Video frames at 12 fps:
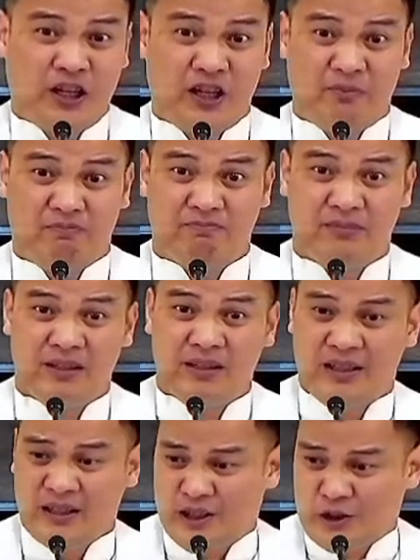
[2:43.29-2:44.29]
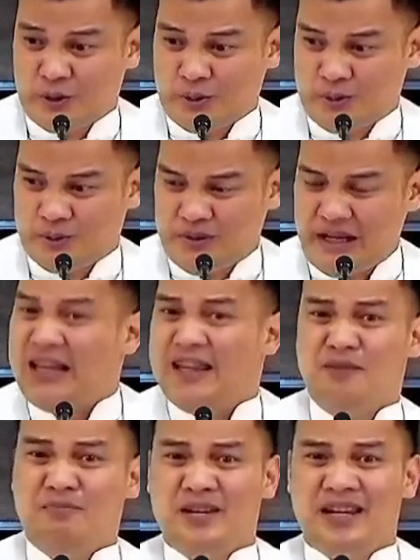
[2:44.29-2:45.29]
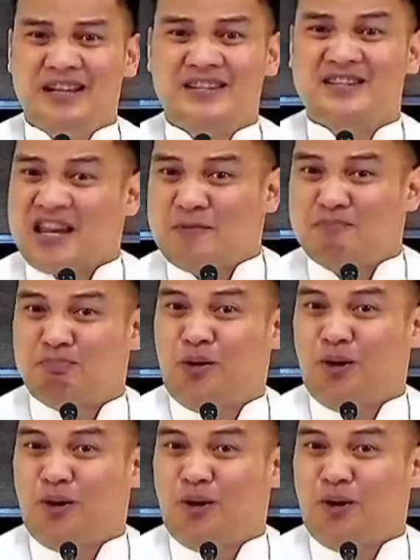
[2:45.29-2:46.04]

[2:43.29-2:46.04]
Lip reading: him to eliminate St.